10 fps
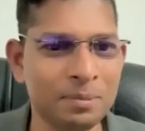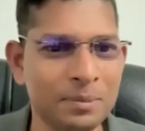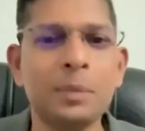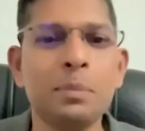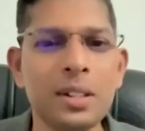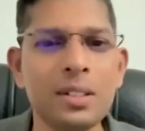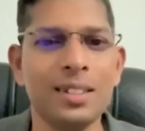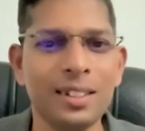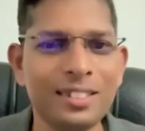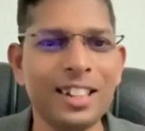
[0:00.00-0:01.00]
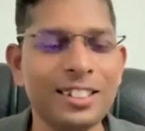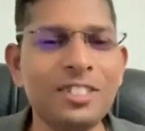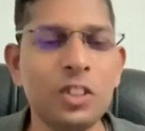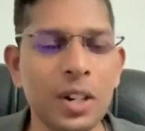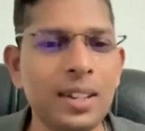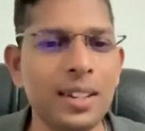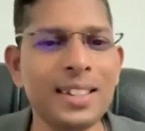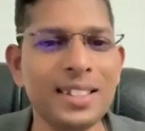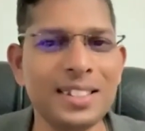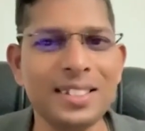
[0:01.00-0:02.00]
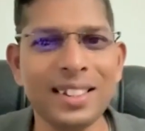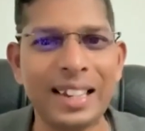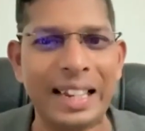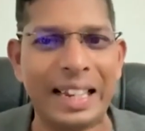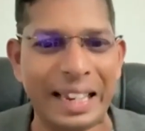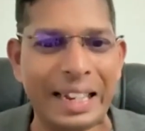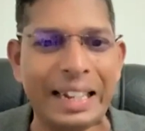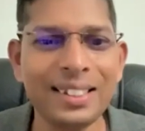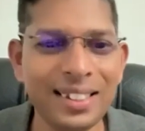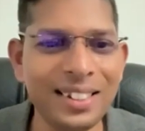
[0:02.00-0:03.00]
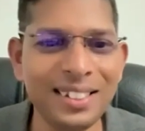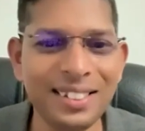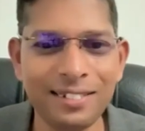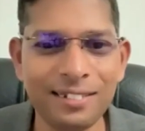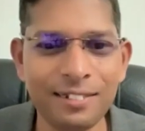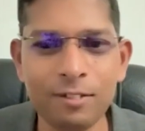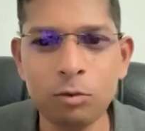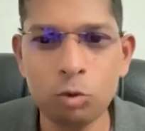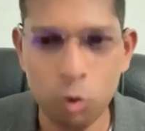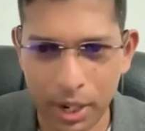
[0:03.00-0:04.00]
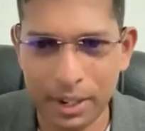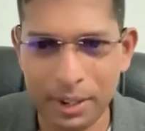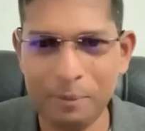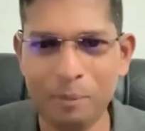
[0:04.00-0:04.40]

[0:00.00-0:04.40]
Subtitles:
That means that tree is a healthy tree.